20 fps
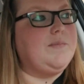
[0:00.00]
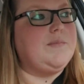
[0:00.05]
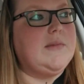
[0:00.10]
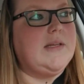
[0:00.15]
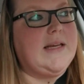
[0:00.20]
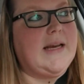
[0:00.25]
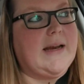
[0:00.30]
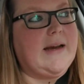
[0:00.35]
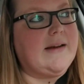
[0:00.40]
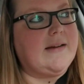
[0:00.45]

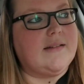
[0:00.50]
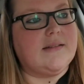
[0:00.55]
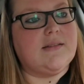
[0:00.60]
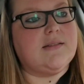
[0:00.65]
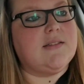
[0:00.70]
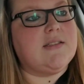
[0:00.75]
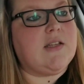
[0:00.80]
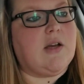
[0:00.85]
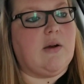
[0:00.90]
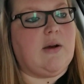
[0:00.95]
Yeah,
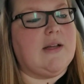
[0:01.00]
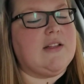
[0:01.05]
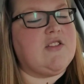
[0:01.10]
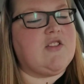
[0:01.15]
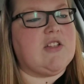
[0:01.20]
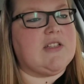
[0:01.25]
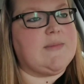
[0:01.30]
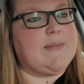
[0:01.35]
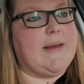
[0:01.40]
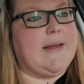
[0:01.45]
so it's
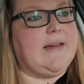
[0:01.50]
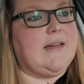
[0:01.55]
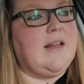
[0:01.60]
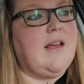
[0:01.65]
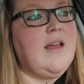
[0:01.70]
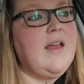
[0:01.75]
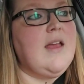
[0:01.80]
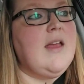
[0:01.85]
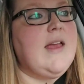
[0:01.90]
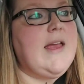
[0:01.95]
just been
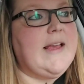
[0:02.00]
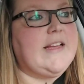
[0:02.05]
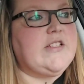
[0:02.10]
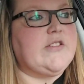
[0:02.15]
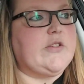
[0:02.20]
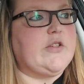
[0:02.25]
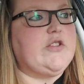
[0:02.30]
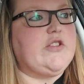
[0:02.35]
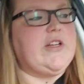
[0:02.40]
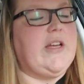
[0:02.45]

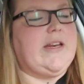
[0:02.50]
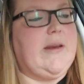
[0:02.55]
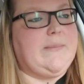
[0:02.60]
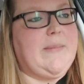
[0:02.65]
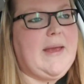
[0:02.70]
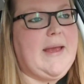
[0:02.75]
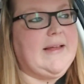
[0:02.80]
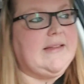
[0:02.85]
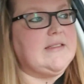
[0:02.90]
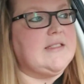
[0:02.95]
excruciating
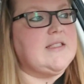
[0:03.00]
pain.